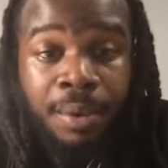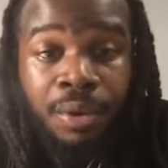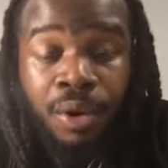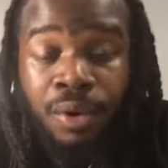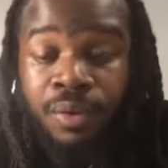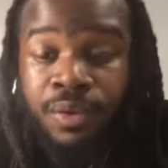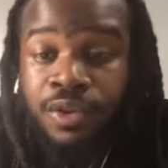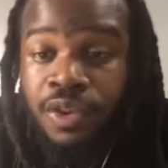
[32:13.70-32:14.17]

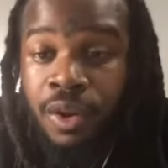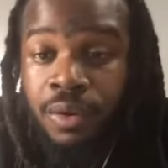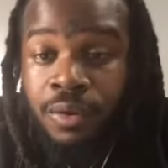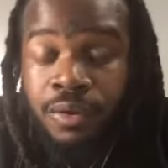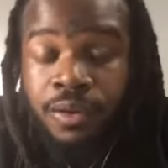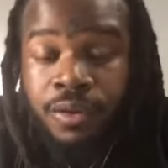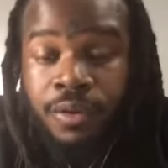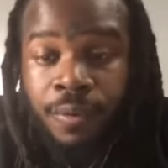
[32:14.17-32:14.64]

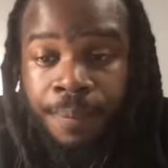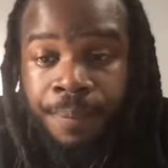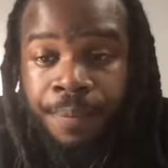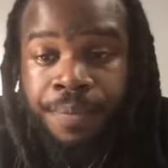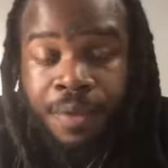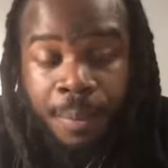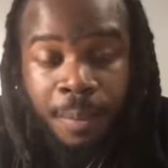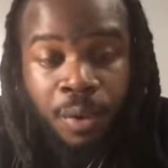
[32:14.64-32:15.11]
results.
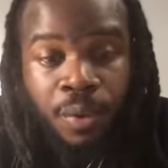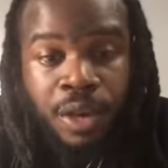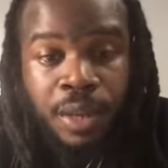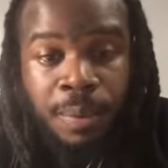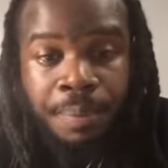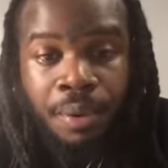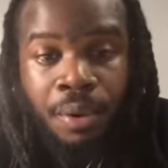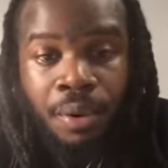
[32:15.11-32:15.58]
Them are really
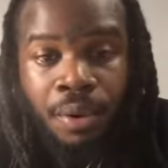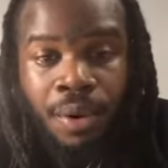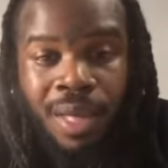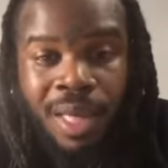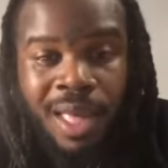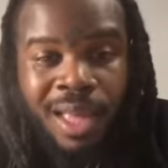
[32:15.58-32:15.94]
pull.